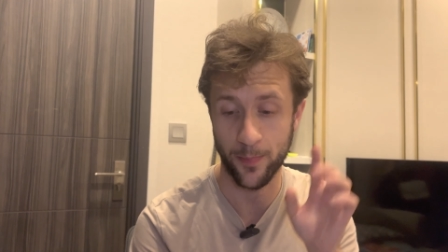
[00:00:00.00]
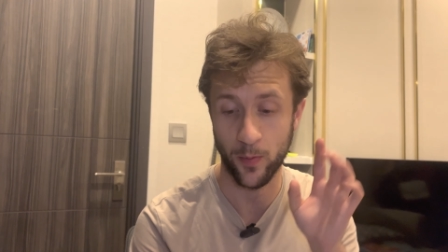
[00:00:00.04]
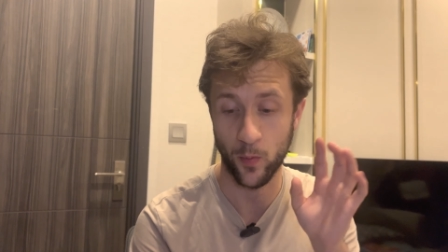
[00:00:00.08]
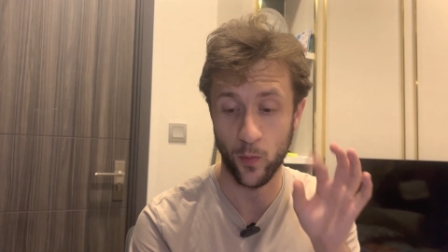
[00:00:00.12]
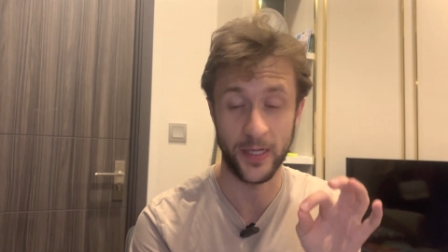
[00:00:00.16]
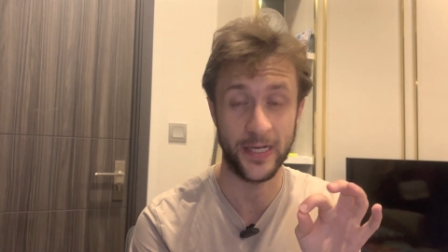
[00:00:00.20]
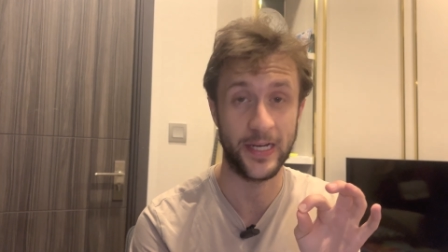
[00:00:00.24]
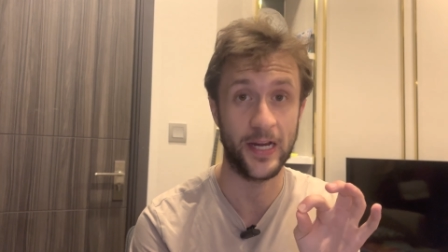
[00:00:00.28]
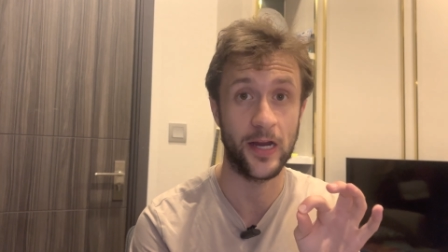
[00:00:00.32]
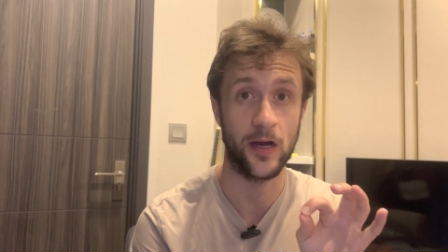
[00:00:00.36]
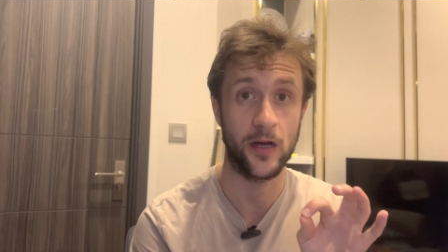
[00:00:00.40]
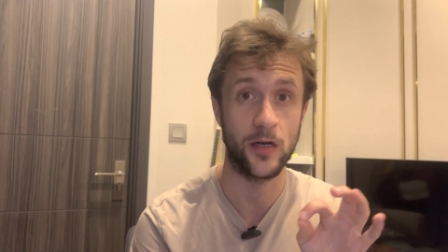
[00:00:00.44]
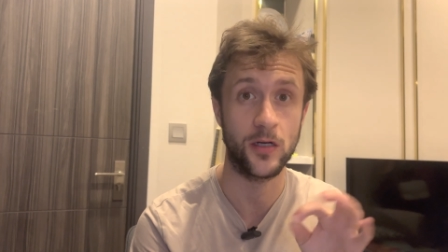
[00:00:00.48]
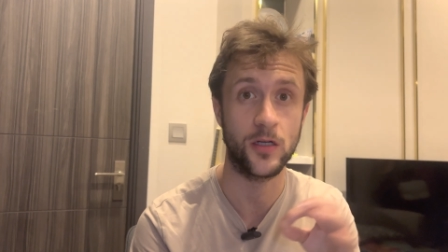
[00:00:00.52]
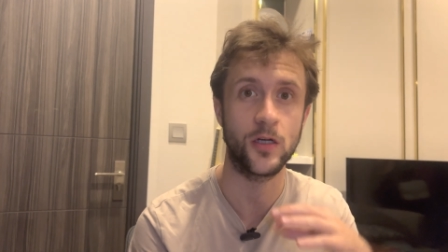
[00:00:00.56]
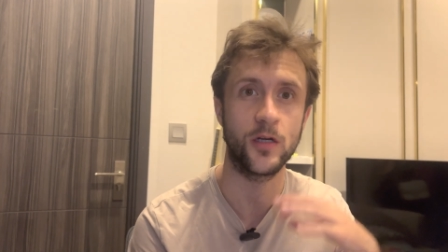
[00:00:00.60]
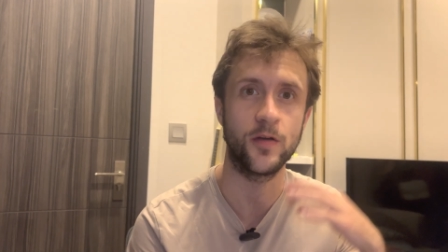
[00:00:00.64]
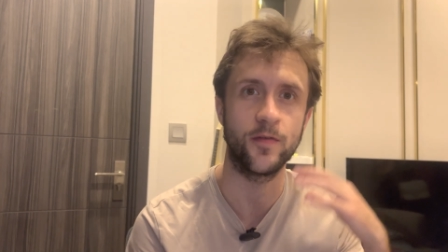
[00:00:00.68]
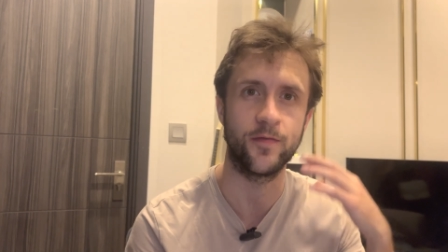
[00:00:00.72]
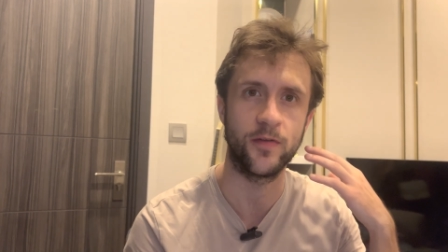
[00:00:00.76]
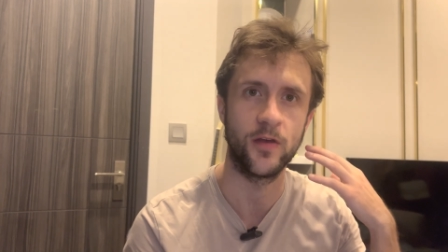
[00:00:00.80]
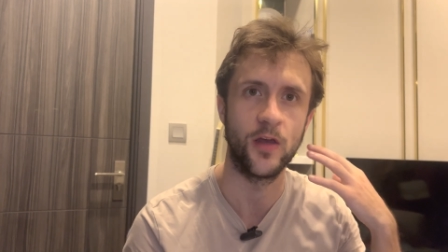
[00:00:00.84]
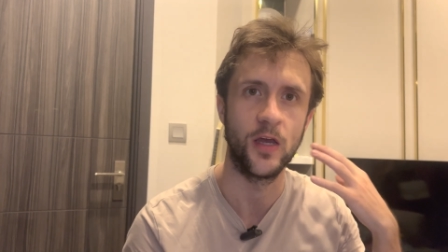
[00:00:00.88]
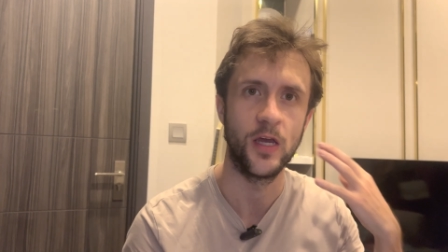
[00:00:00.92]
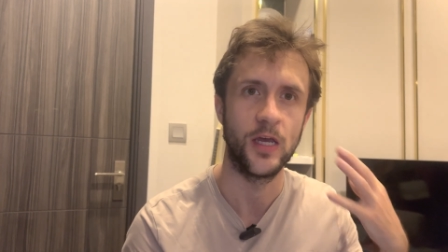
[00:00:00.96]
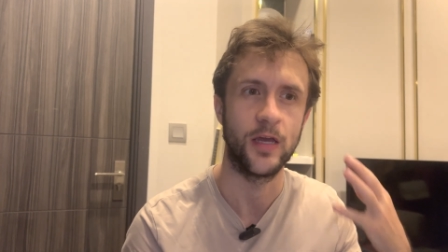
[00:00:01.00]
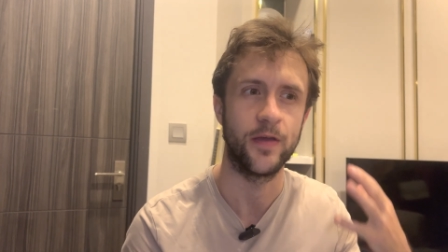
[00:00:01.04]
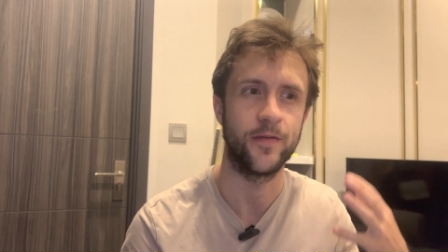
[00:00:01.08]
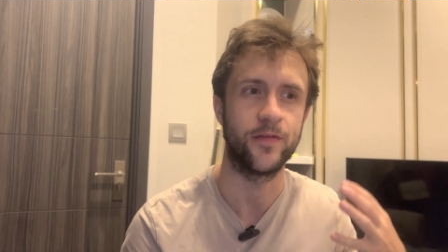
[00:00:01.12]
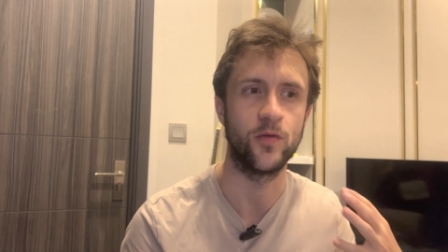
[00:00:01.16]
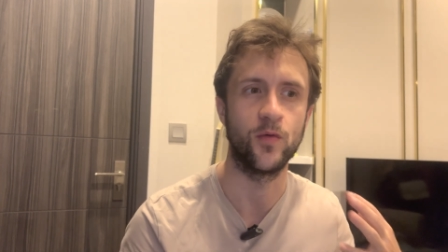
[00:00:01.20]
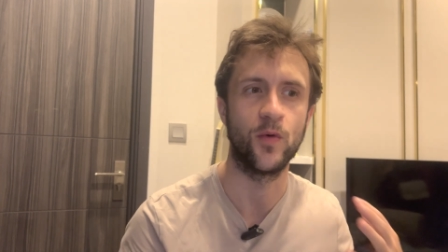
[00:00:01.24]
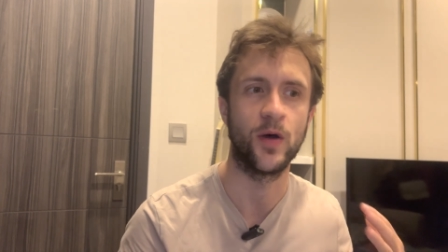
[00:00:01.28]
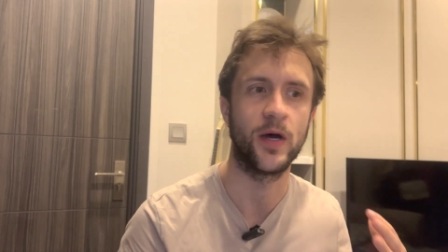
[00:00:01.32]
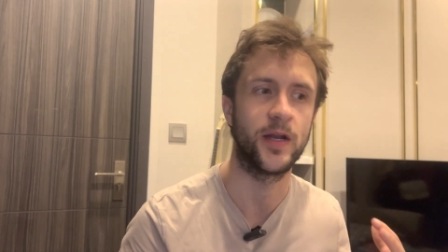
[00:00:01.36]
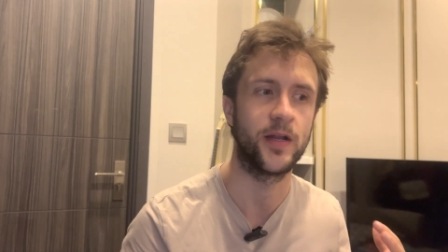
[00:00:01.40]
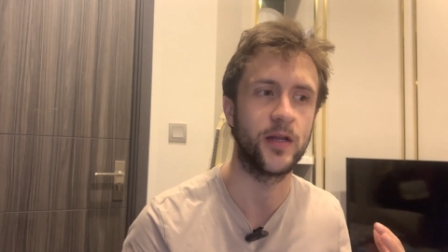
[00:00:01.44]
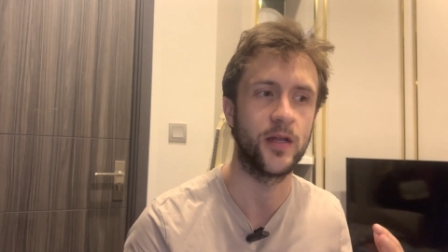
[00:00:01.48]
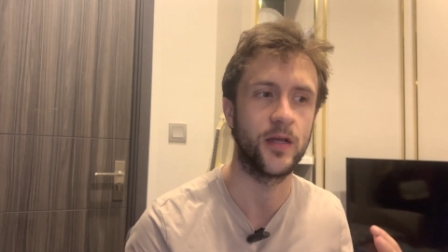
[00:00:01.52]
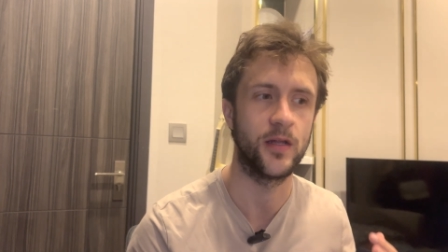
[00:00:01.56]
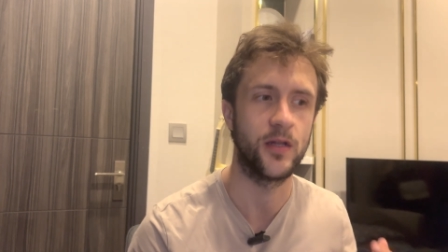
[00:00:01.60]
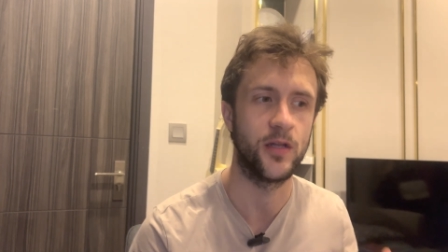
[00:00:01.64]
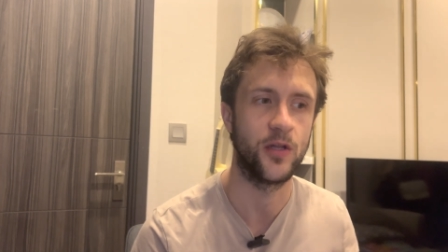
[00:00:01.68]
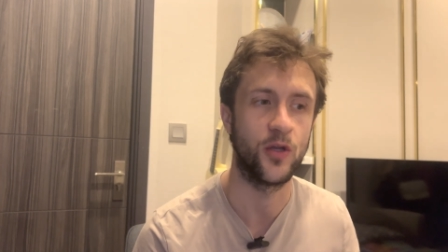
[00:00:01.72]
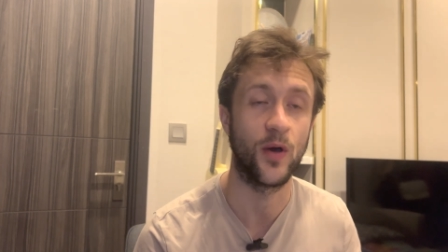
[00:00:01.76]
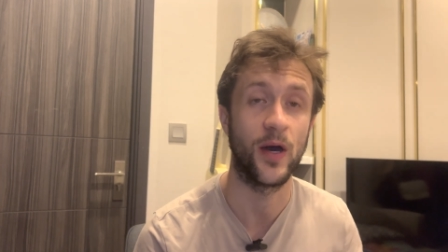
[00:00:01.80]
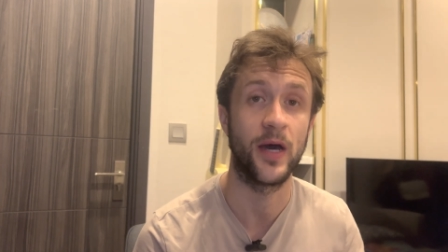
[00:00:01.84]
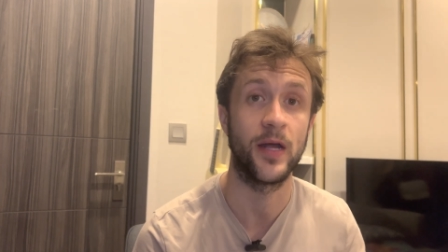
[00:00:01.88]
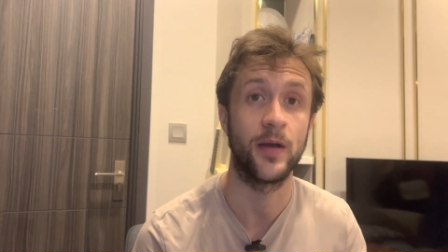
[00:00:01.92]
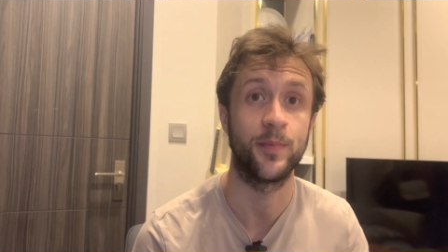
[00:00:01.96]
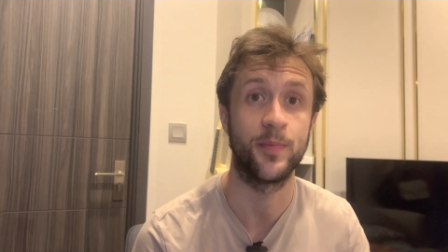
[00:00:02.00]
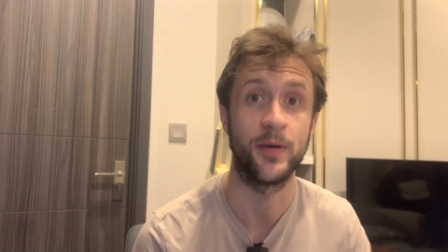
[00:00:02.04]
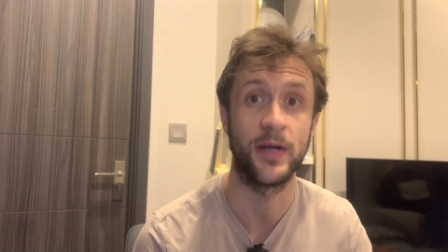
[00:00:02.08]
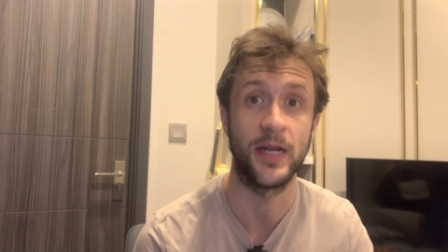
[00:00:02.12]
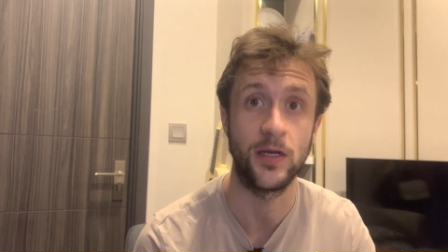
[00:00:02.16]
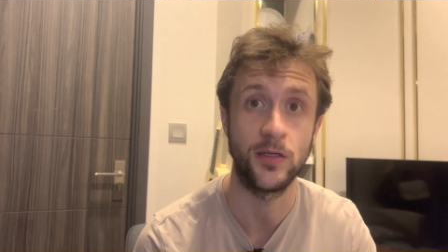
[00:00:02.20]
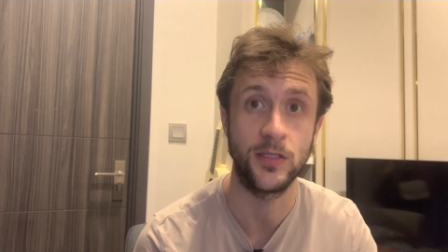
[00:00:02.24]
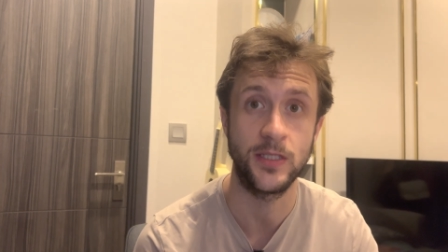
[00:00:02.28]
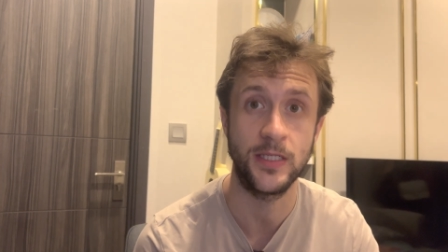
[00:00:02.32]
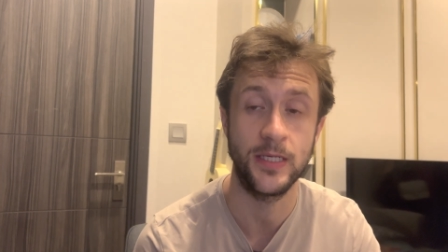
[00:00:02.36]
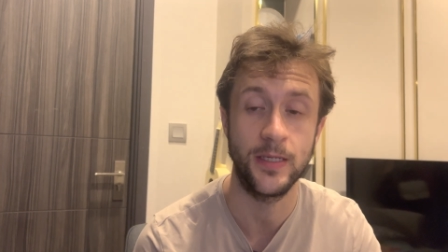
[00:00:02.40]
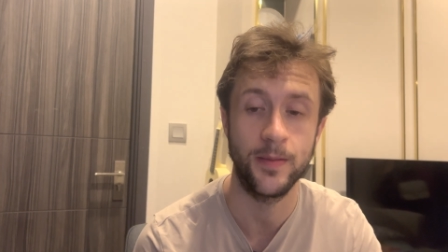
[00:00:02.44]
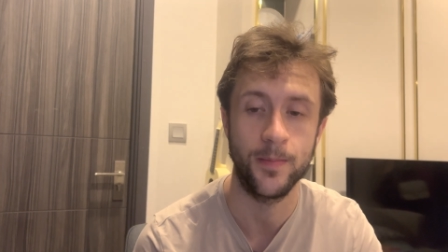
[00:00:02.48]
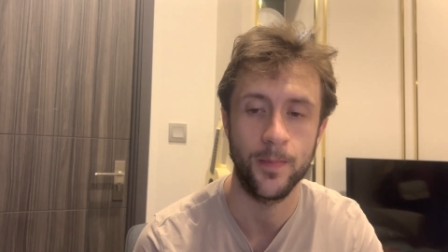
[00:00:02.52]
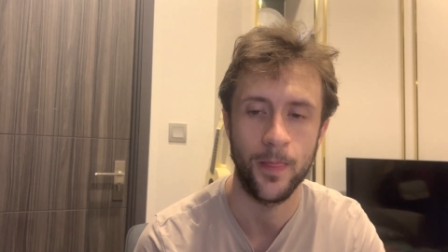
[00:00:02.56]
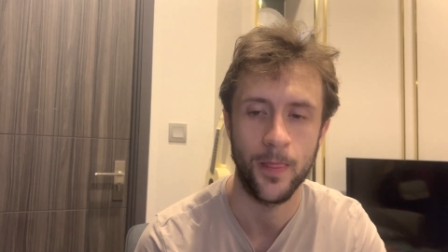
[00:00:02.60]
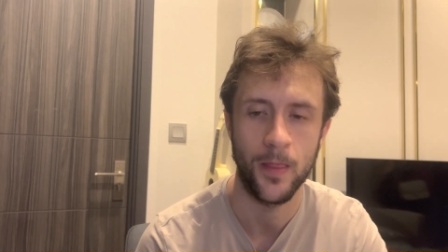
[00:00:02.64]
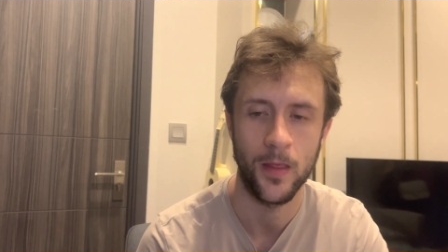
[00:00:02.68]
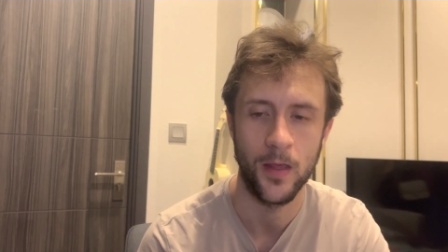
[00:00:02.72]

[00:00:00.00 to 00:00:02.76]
one character if you want to know how to pronounce it.